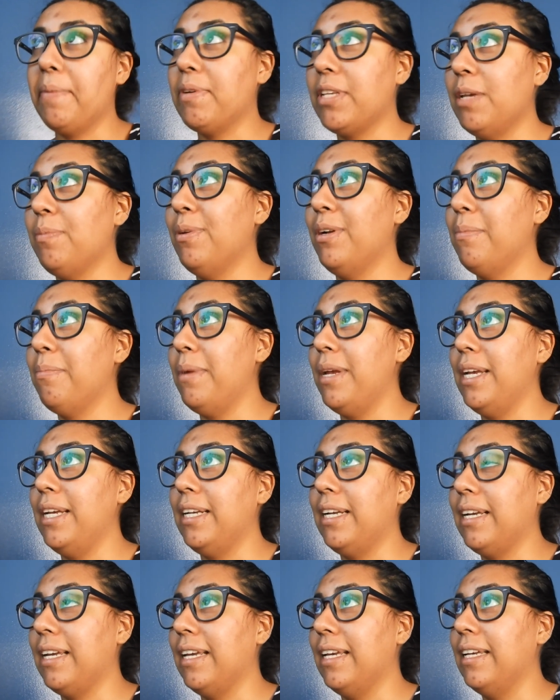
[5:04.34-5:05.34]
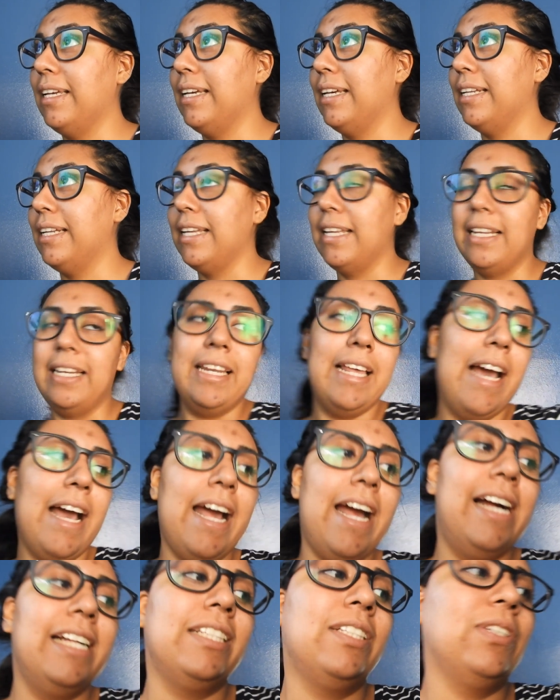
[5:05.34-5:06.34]
I was able to make it and then I
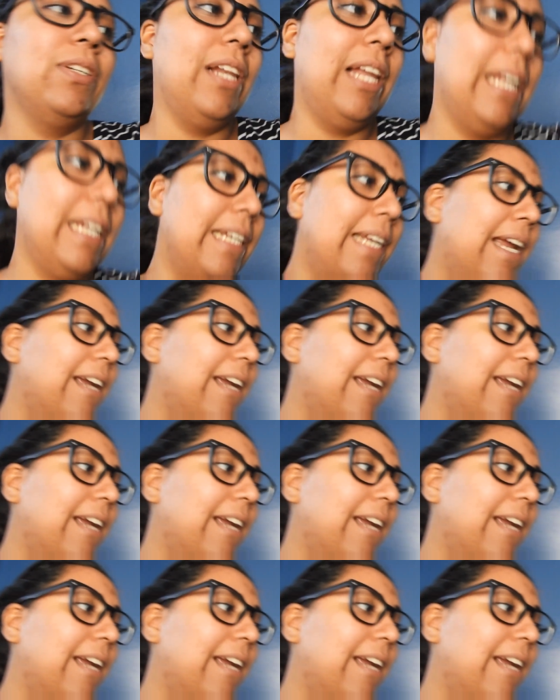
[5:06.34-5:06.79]
had to like